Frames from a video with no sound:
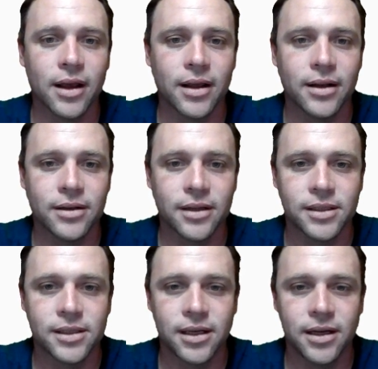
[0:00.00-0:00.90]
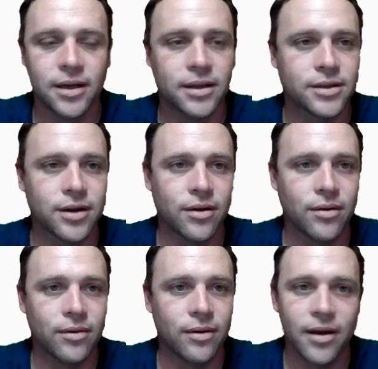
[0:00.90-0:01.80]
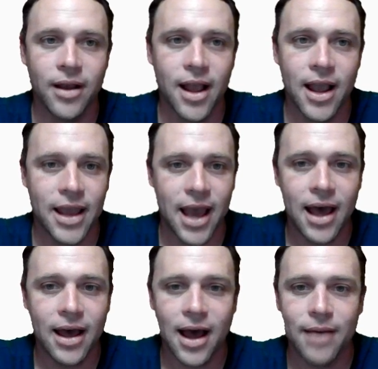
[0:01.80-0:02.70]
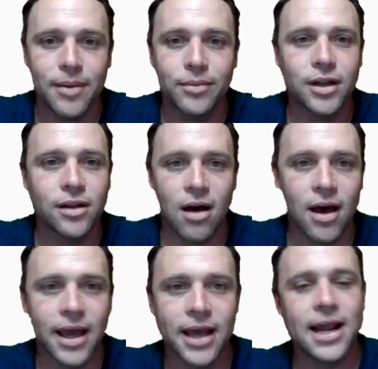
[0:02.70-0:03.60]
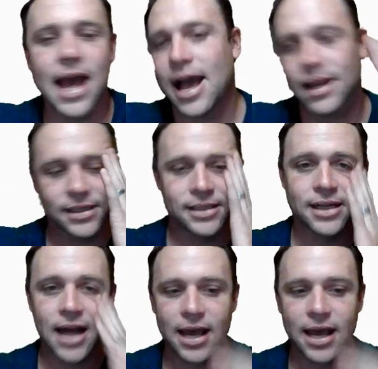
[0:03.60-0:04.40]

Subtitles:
And let's see. So yeah, I'm able to log in, access it.